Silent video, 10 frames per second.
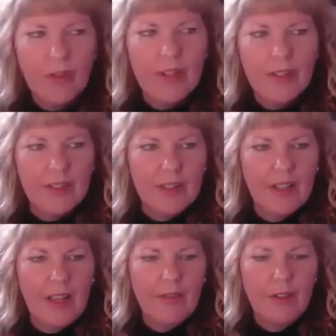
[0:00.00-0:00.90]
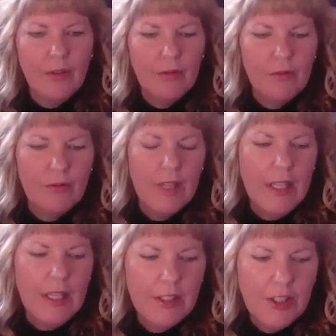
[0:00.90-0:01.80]
this have you
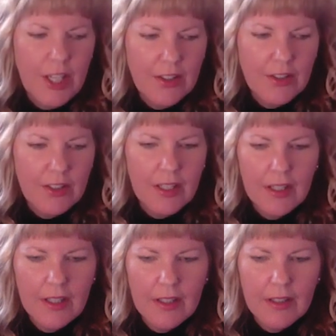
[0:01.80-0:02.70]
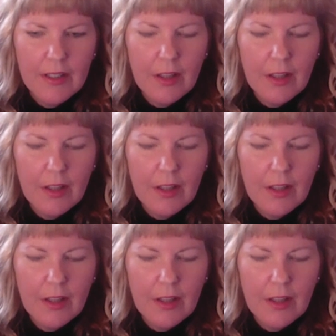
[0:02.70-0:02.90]
changed uh,